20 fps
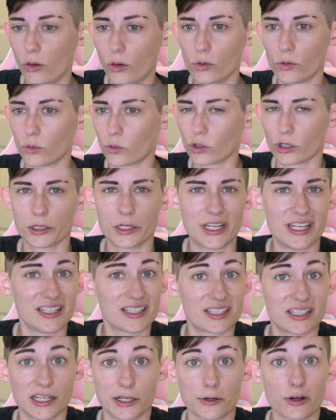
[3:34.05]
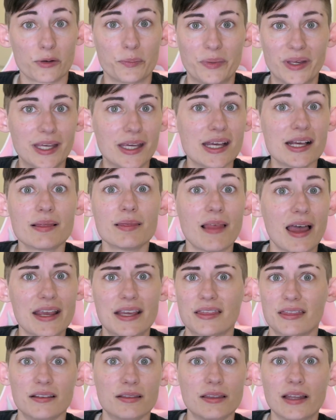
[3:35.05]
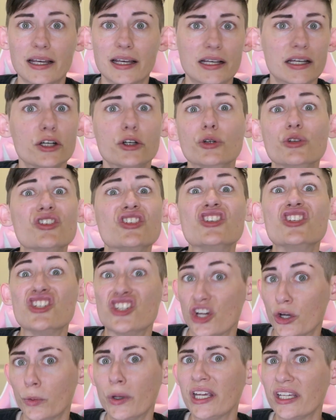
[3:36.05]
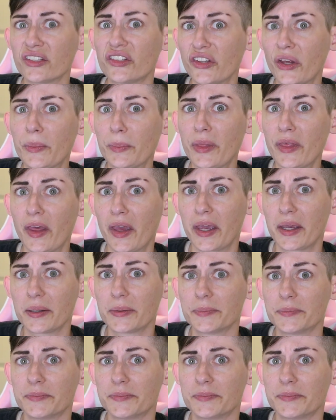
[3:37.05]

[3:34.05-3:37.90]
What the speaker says: or is there a being like the Lick who's doing something?